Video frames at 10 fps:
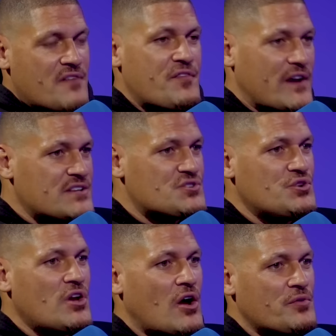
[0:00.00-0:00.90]
Fucking do
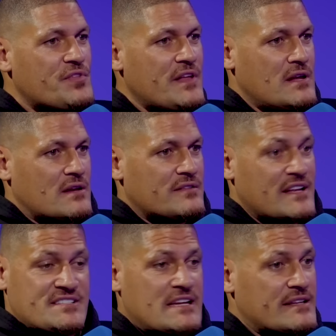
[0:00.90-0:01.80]
your own thing.
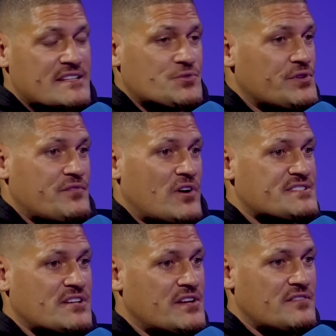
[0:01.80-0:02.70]
That's it. That's all the advice
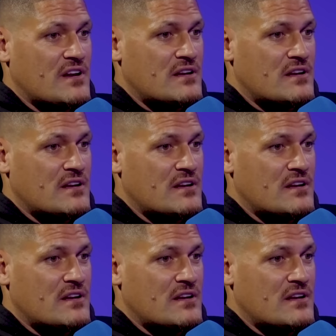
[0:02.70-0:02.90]
I'd give you.